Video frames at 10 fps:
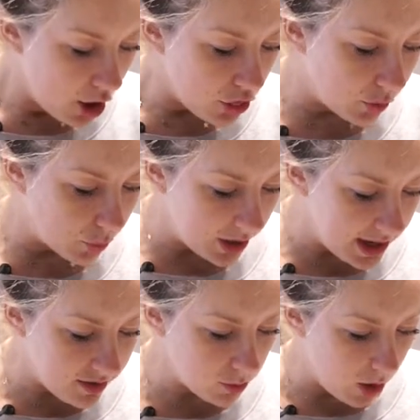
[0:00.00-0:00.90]
The
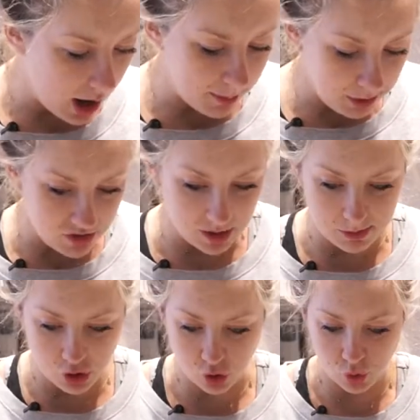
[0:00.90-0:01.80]
reason why I'm using
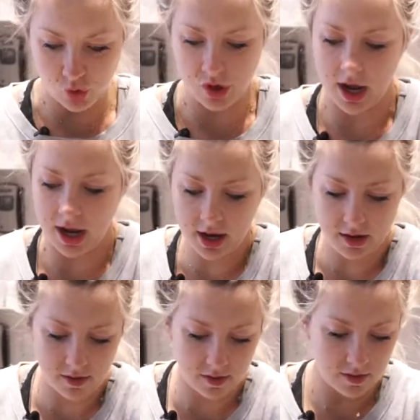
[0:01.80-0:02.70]
medjool
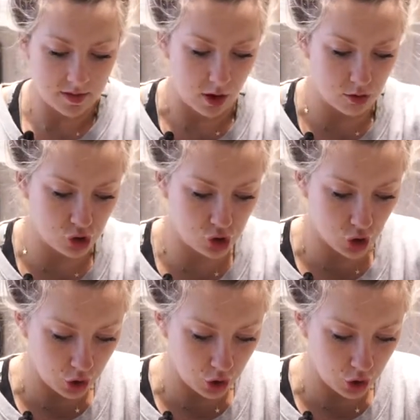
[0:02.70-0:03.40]
dates, I'll show